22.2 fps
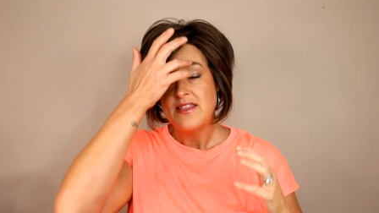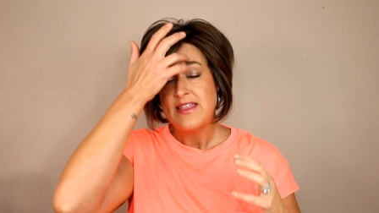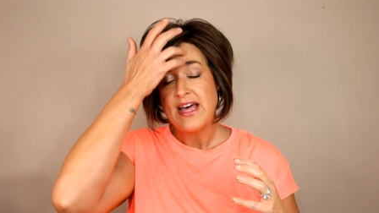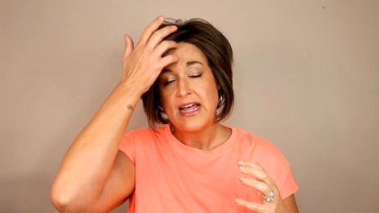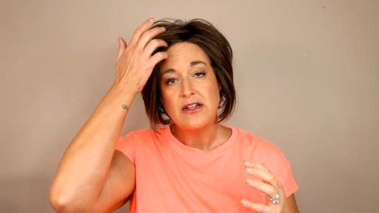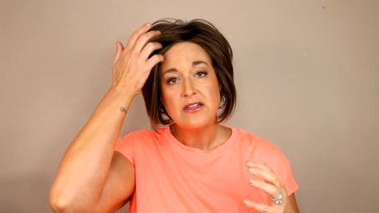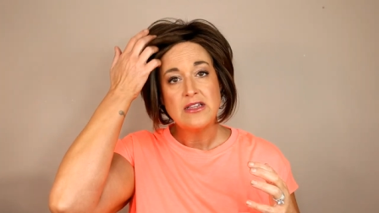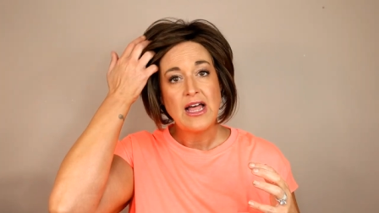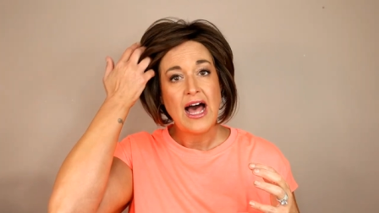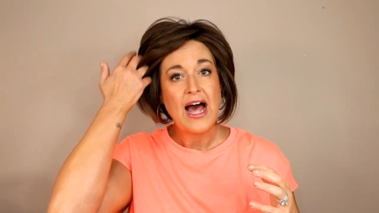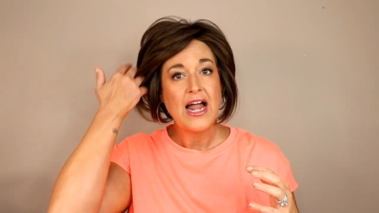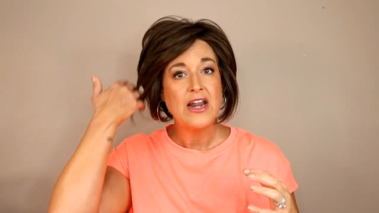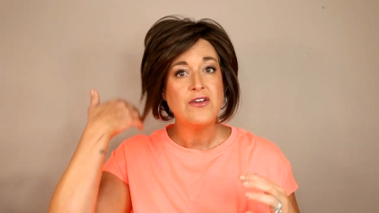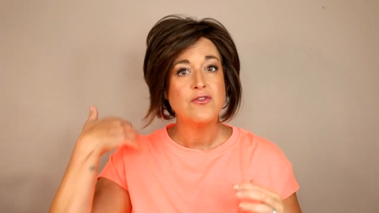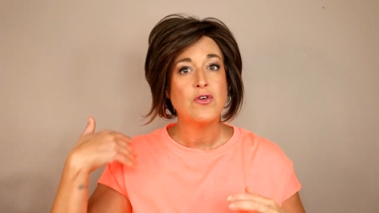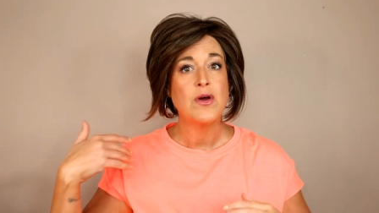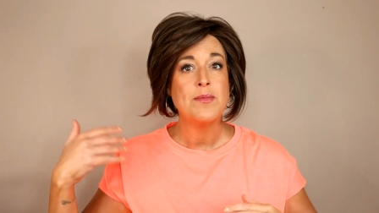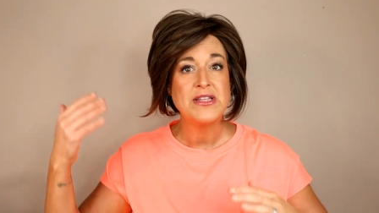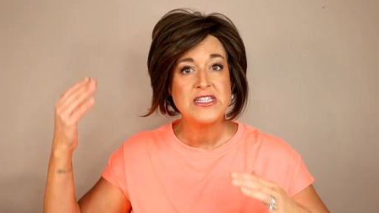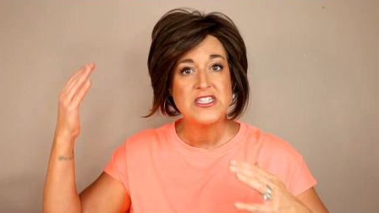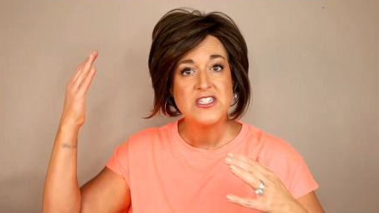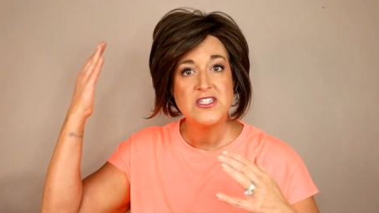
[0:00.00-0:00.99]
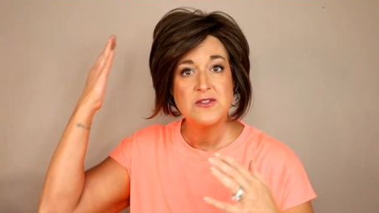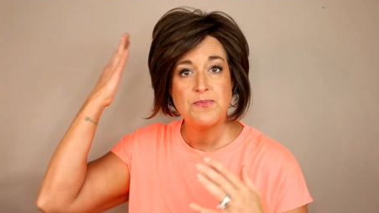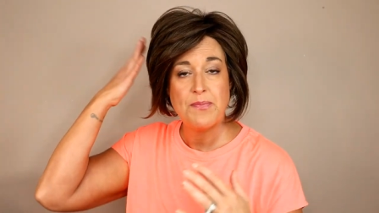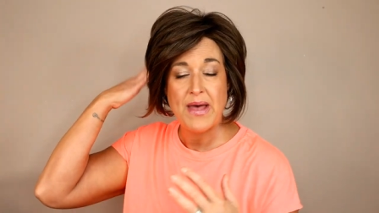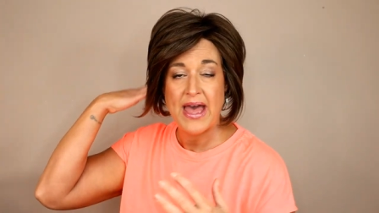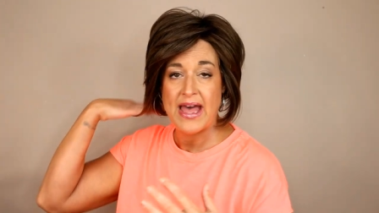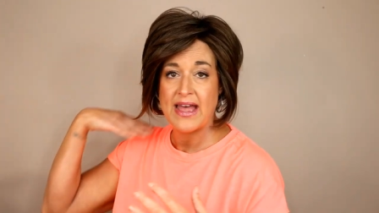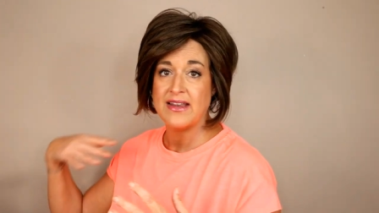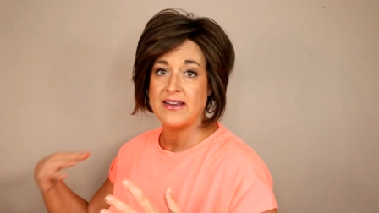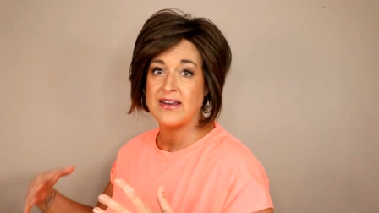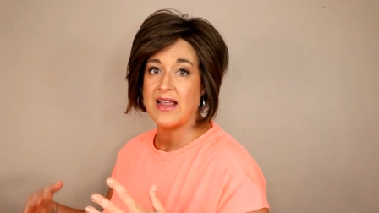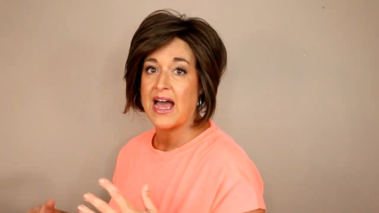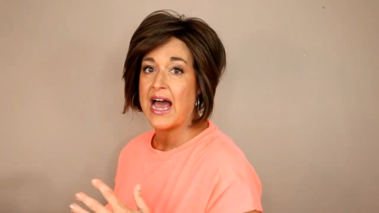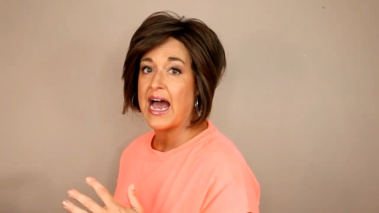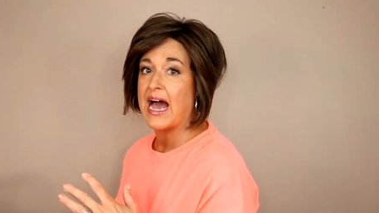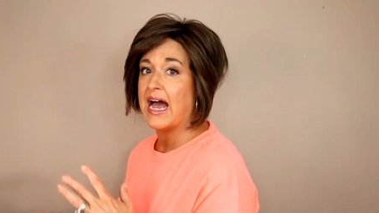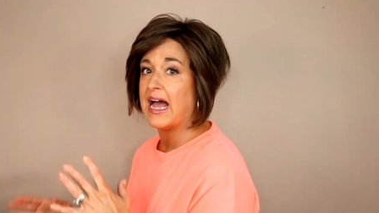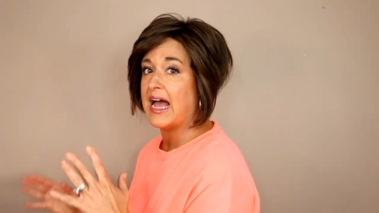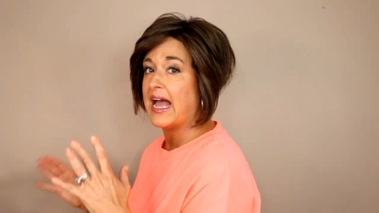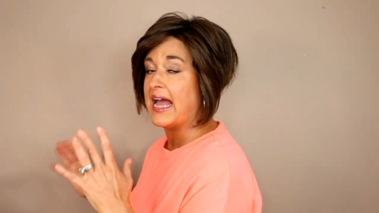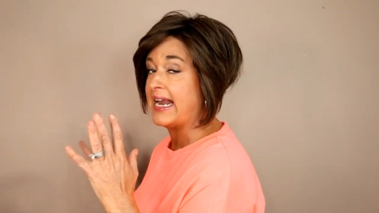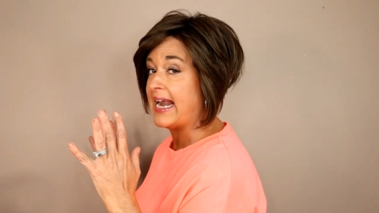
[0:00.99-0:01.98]
that a lot of women spend
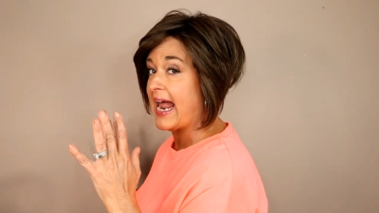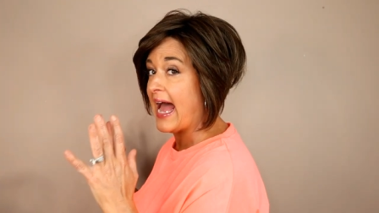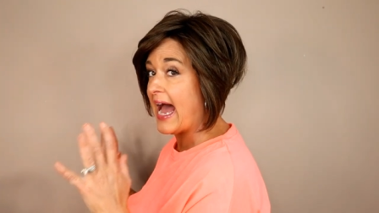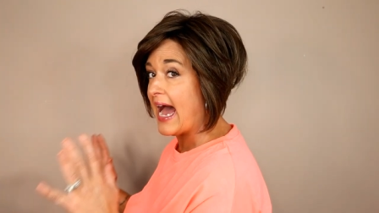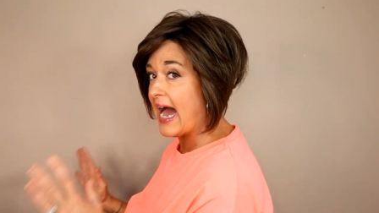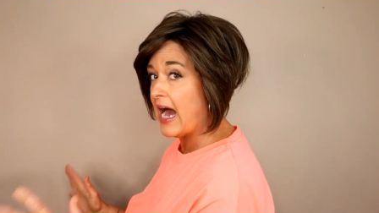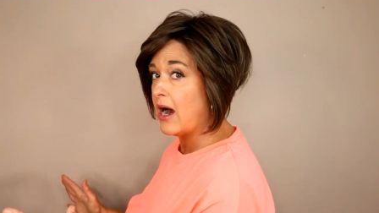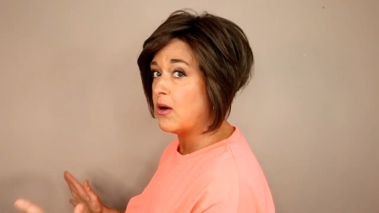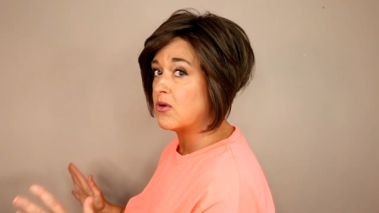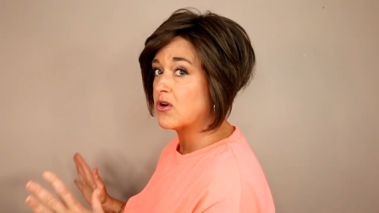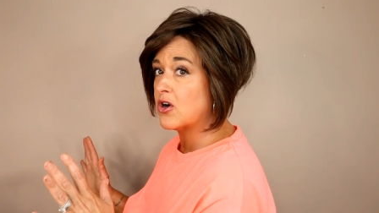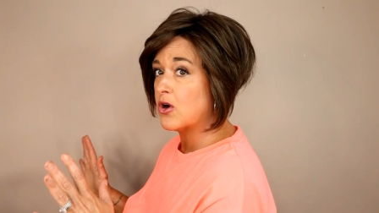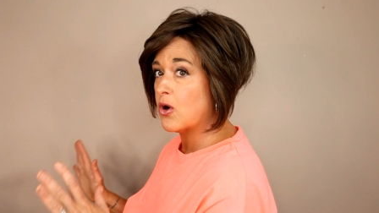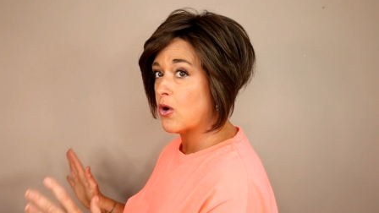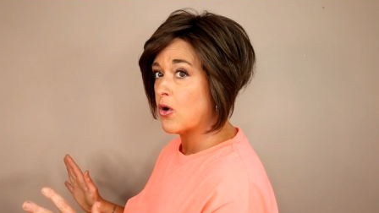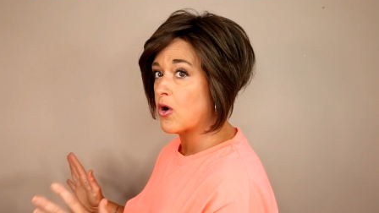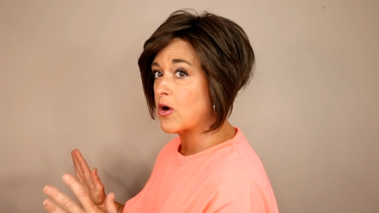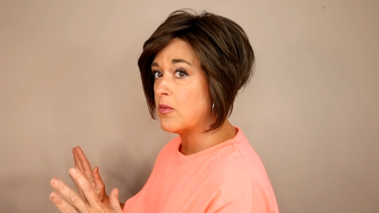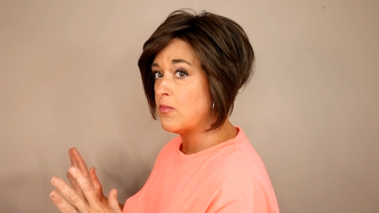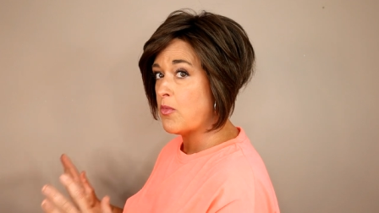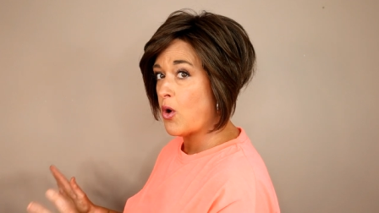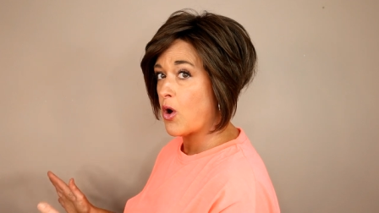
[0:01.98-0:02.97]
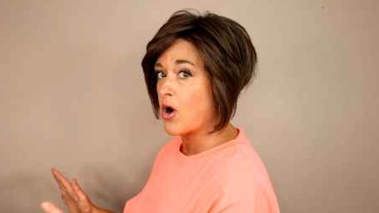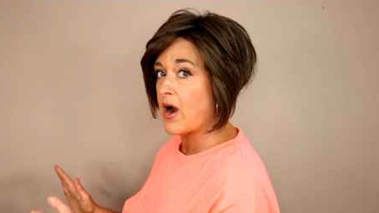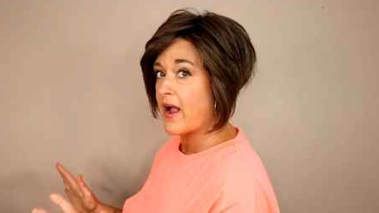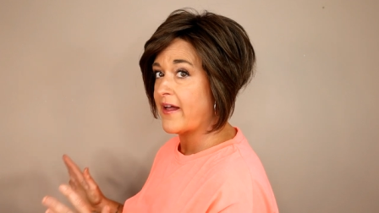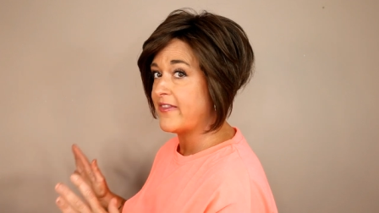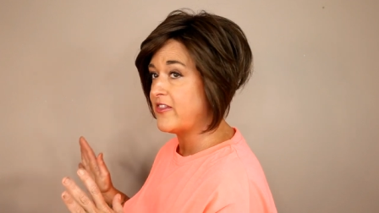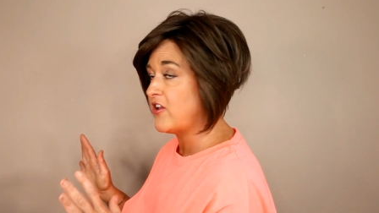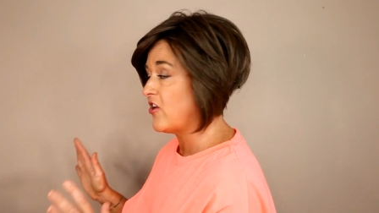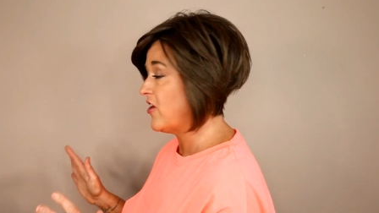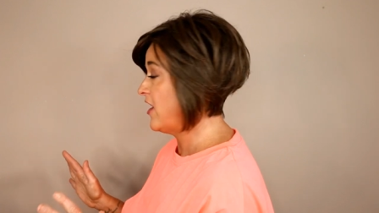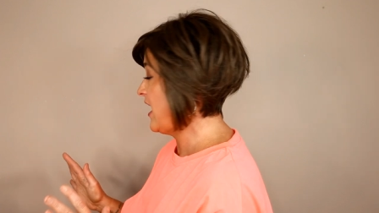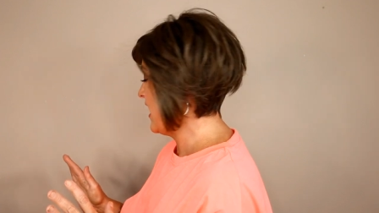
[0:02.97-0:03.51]
an hour or more on